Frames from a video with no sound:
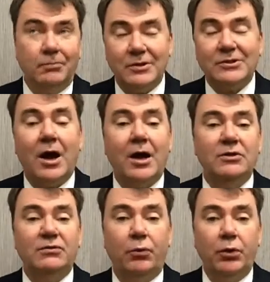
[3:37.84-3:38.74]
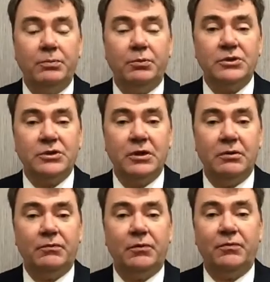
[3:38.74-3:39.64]
as high as
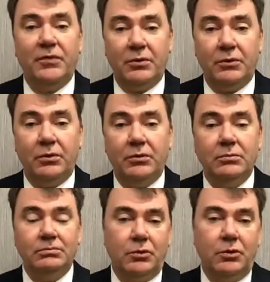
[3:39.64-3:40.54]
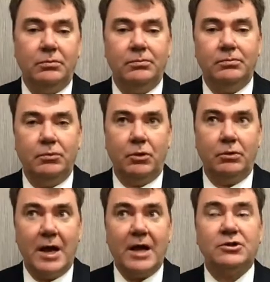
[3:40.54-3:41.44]
40% for federal, or
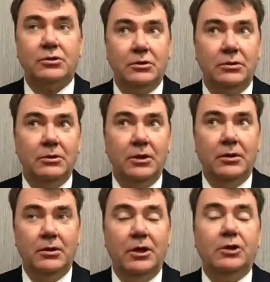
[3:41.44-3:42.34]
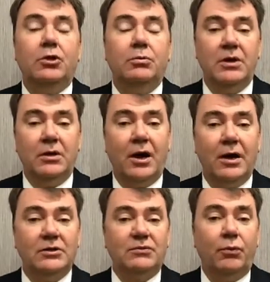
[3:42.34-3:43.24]
actually it could be as
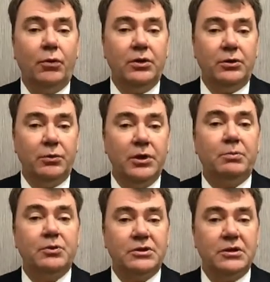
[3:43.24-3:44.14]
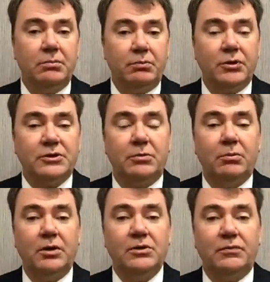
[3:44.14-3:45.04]
high as 43% plus or
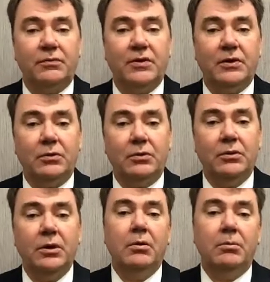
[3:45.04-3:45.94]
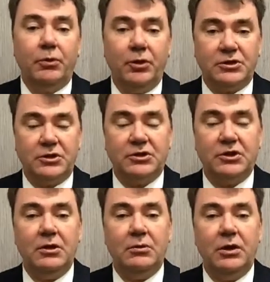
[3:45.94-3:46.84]
minus for federal, plus your
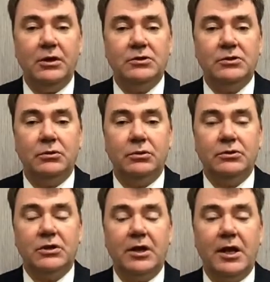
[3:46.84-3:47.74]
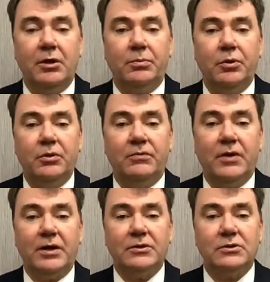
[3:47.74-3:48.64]
state rates. So those can add up pretty
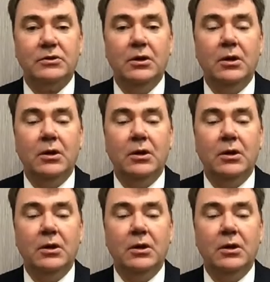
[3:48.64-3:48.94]
fast.